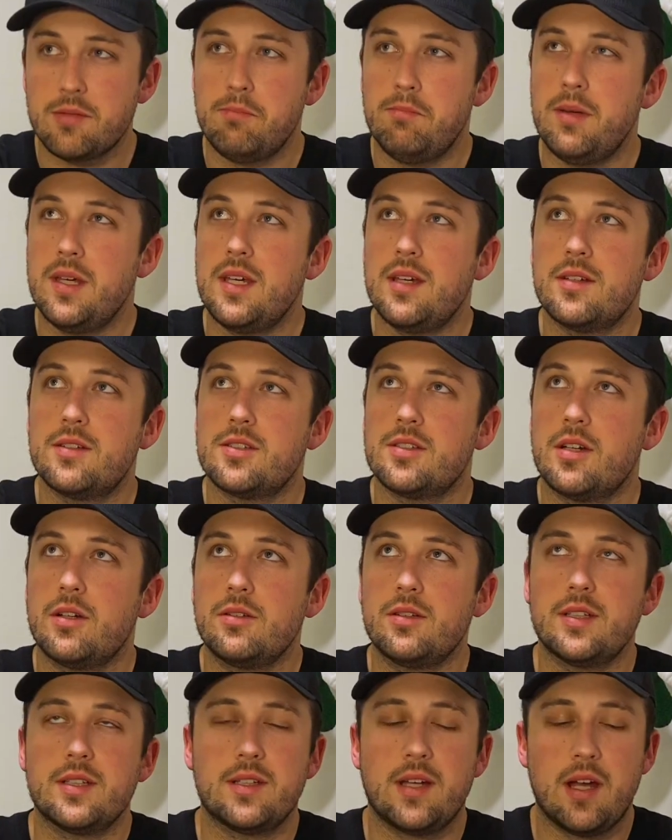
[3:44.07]
big
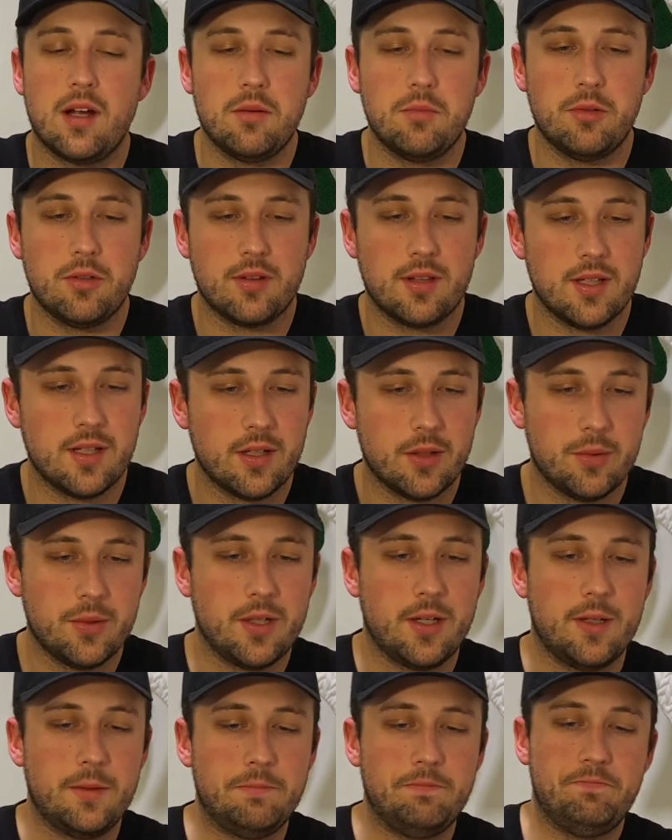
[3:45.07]
salted caramel thing going
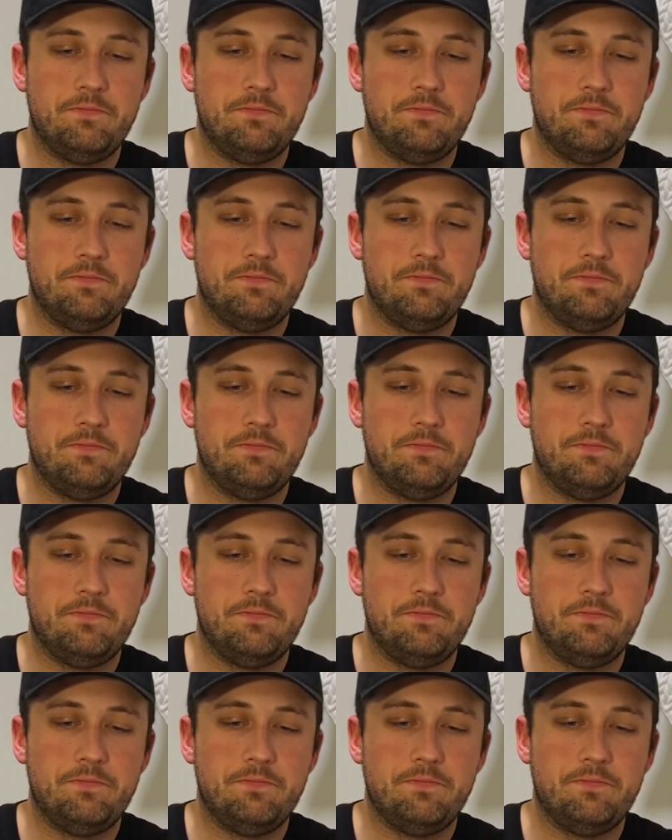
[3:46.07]
on.